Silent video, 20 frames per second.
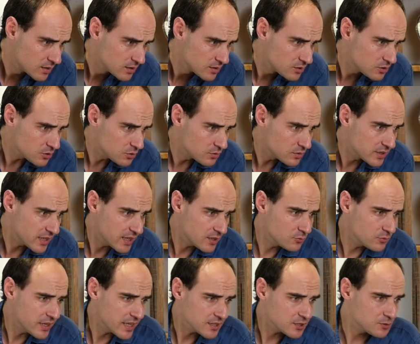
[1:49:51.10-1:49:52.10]
So can
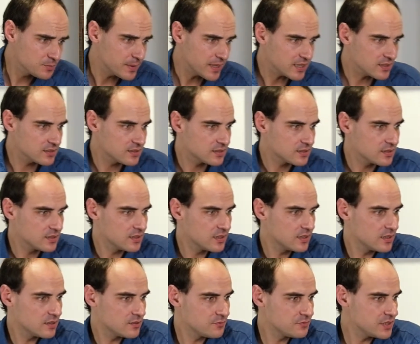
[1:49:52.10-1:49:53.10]
we expect
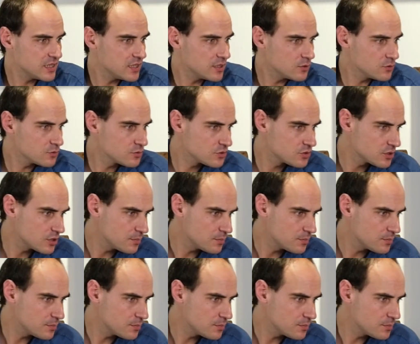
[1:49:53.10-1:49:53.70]
videos